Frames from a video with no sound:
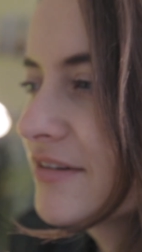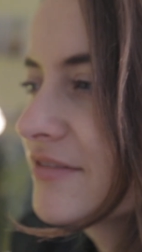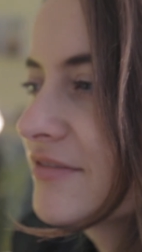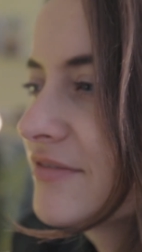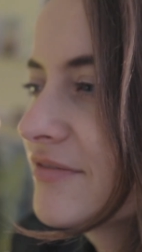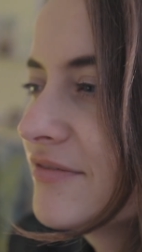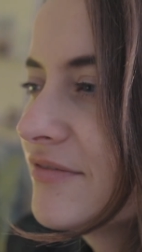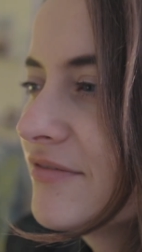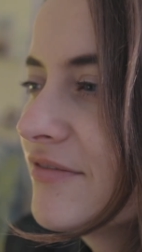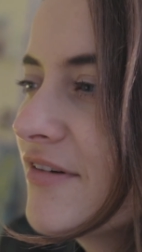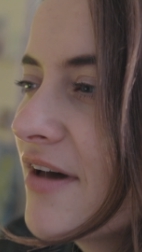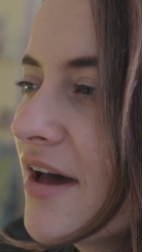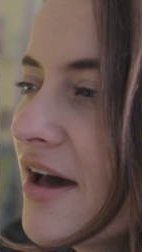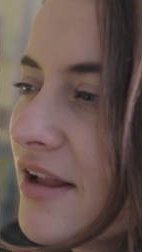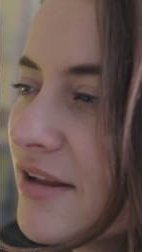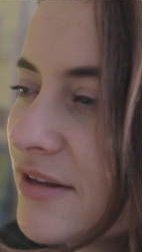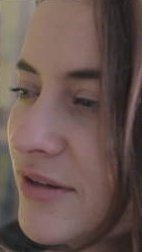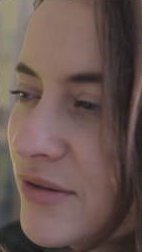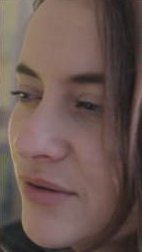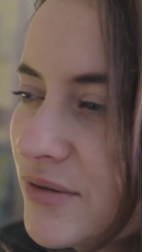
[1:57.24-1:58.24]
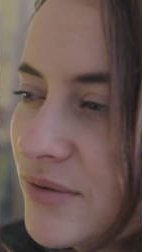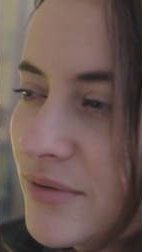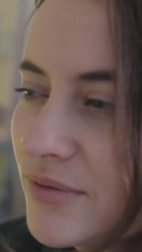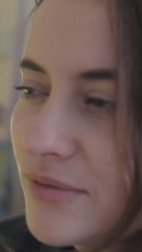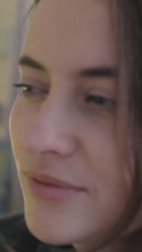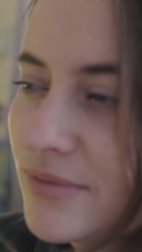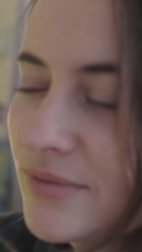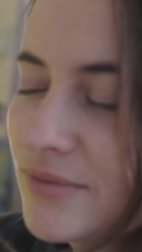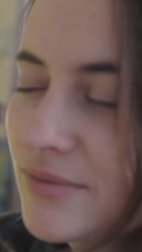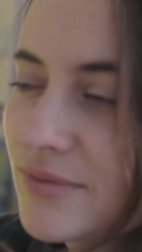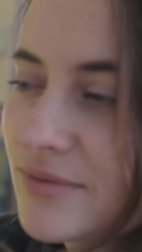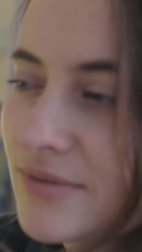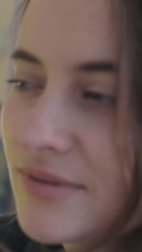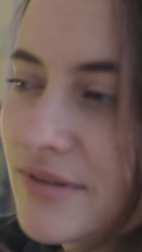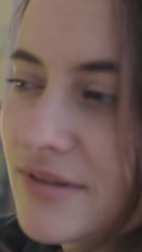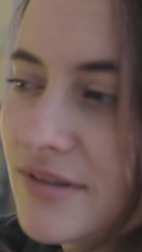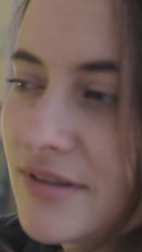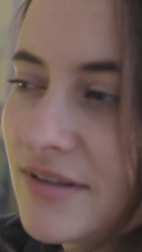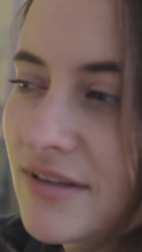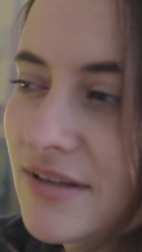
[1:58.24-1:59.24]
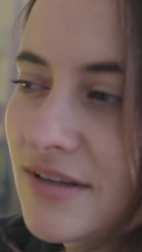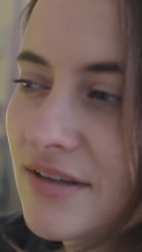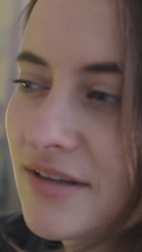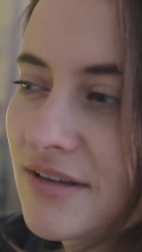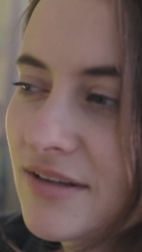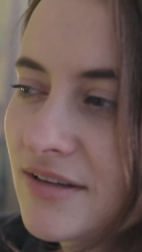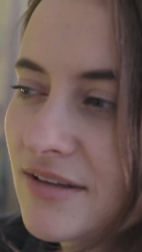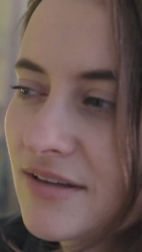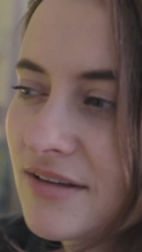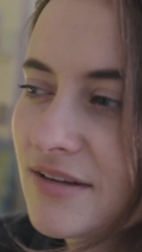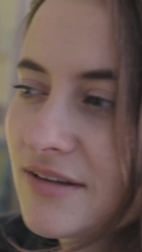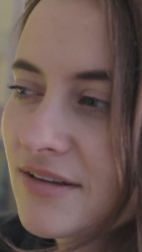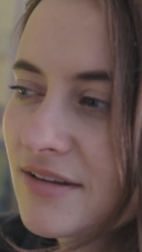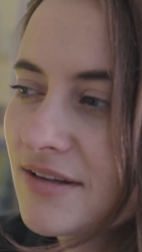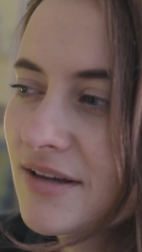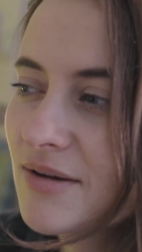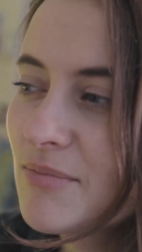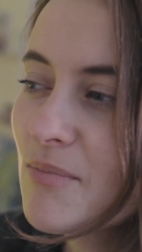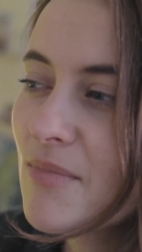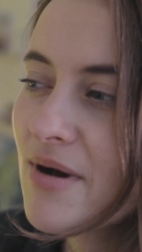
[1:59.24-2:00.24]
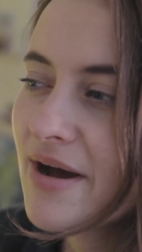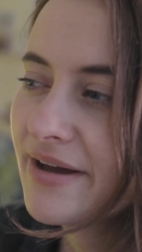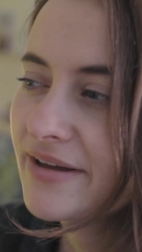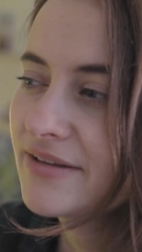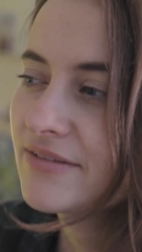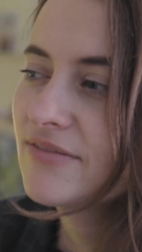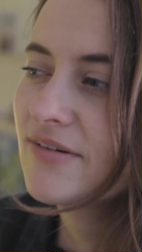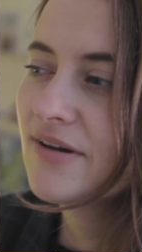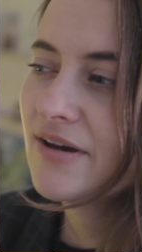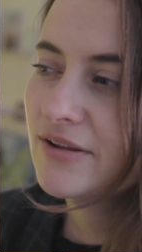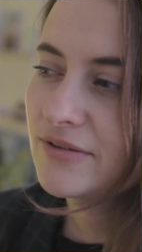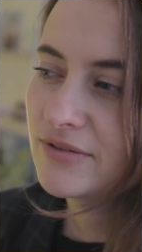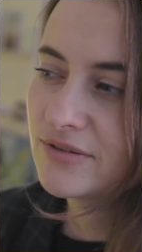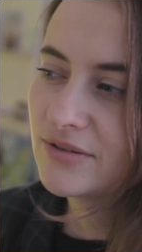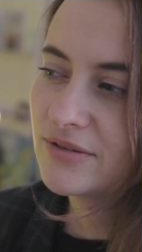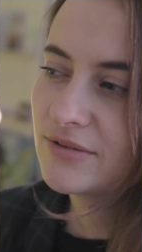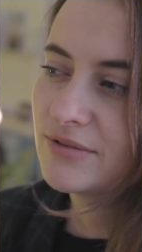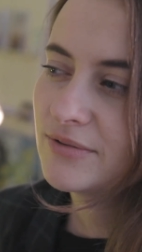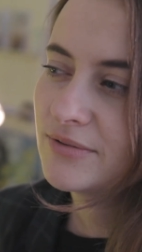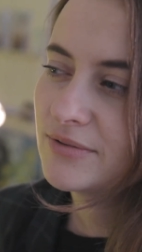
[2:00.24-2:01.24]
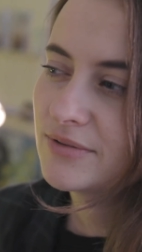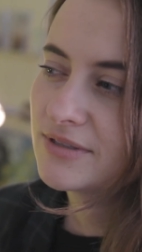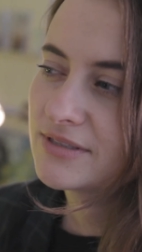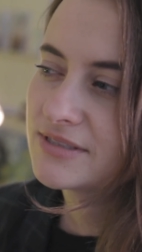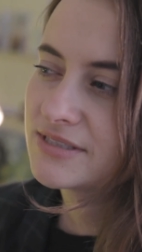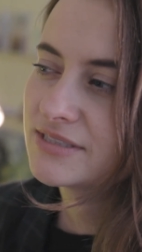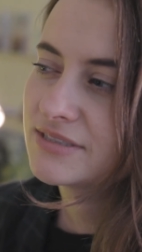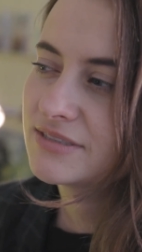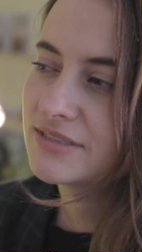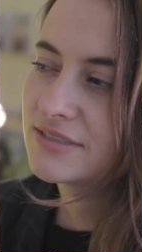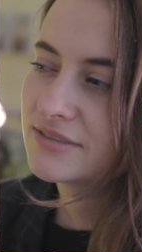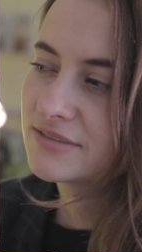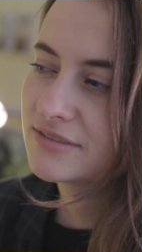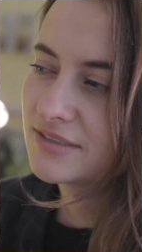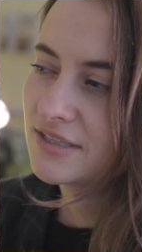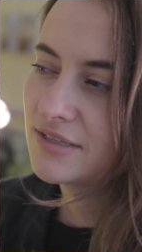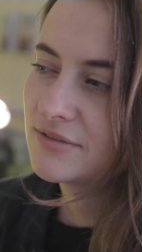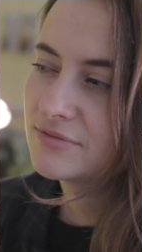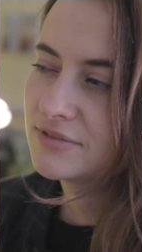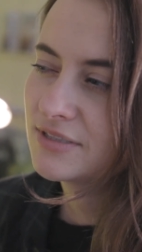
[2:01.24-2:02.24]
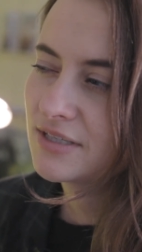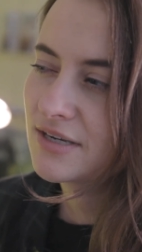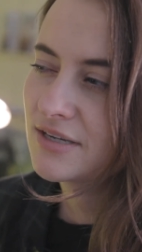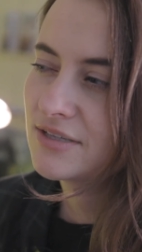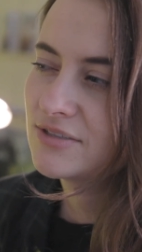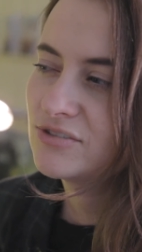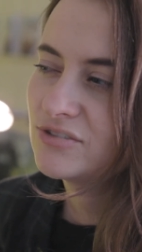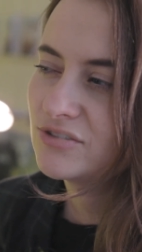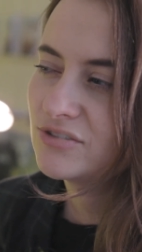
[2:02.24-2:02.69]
of value, like my value, is in the stuff that I